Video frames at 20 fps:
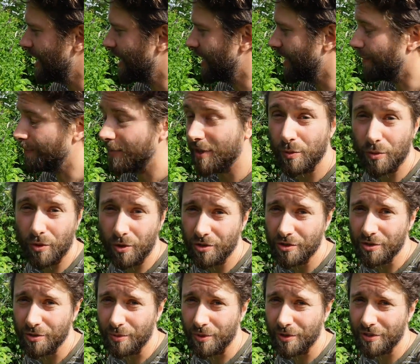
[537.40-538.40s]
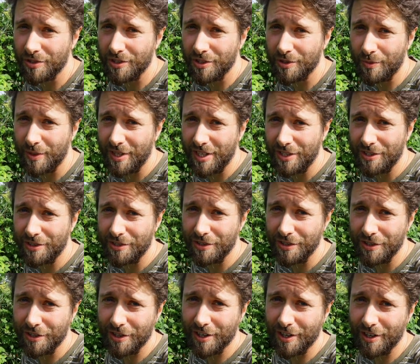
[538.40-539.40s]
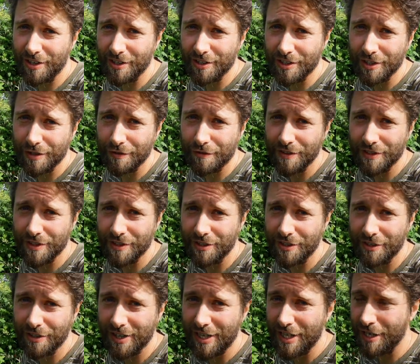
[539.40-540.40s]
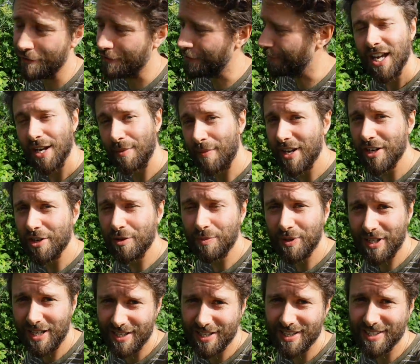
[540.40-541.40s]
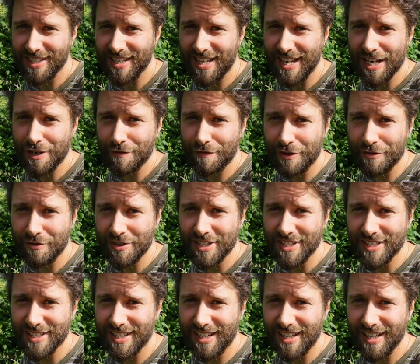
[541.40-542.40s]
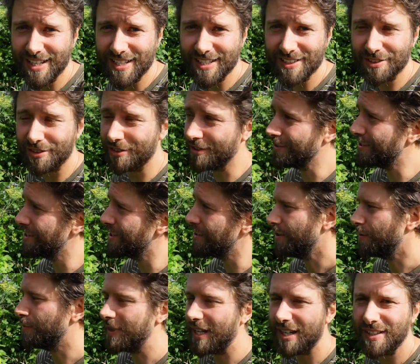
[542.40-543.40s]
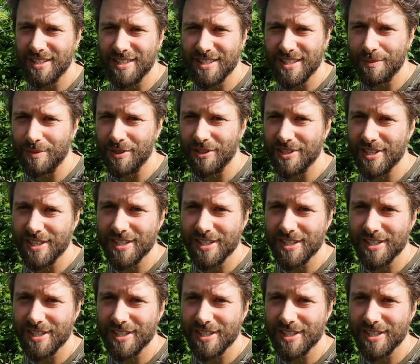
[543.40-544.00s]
Um, it also works its way into your garden if you're not careful. I might not plant these again if I redesigned or, or planted similar